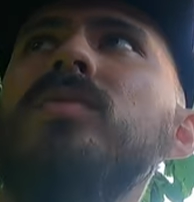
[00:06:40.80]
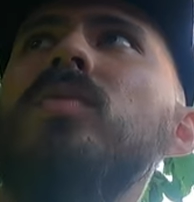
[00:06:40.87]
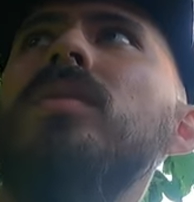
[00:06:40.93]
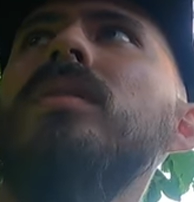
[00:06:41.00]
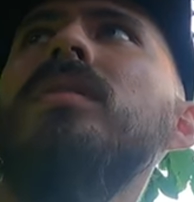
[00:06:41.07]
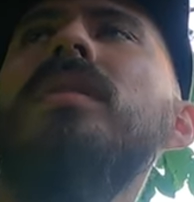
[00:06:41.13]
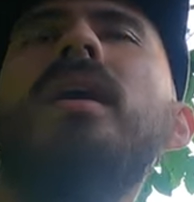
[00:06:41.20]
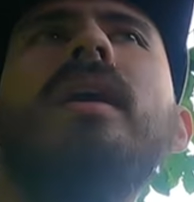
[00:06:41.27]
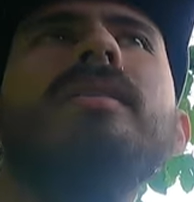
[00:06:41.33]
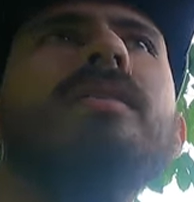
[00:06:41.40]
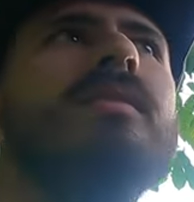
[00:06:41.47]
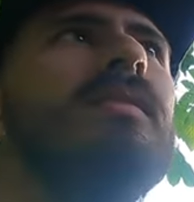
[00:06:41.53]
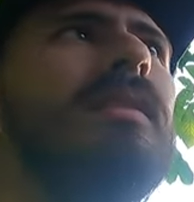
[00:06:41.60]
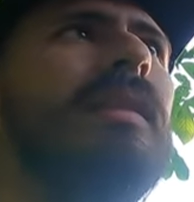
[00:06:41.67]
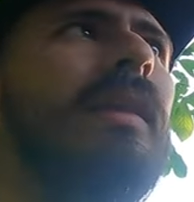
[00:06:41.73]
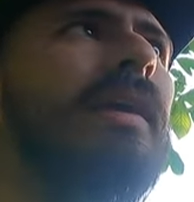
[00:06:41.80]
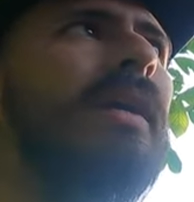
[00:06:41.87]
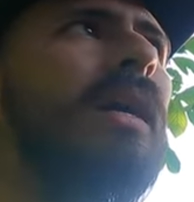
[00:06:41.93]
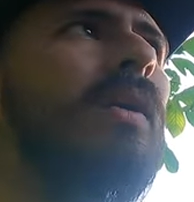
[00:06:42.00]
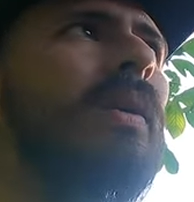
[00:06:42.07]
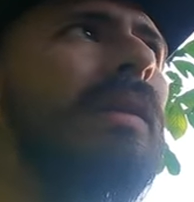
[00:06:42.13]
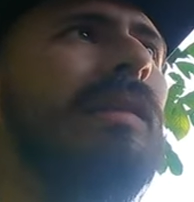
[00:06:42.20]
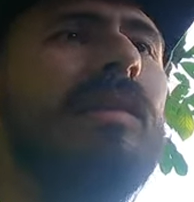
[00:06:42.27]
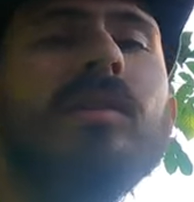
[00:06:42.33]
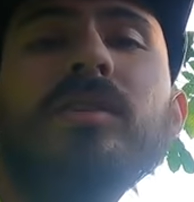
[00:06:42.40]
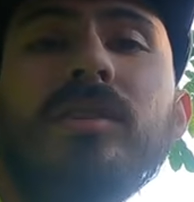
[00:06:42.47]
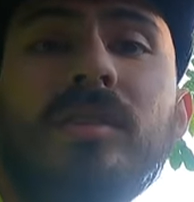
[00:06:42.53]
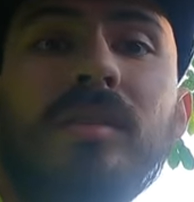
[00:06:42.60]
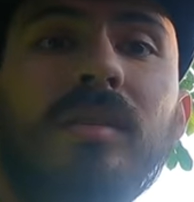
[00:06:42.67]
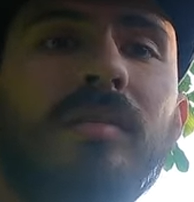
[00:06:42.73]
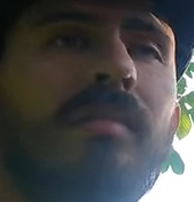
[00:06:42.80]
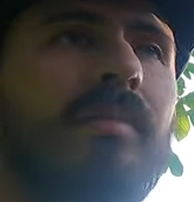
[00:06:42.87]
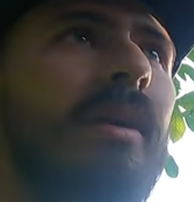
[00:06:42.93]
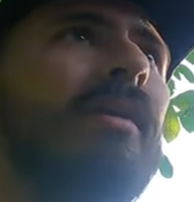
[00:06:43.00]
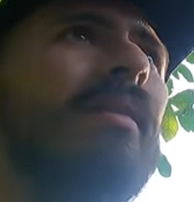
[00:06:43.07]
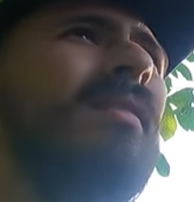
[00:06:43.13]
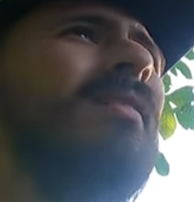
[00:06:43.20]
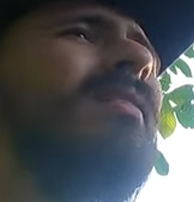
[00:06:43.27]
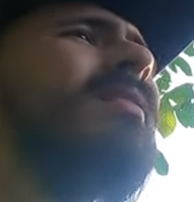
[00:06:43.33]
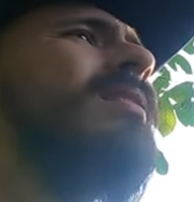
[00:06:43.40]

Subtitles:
this one, I just like how it looks better.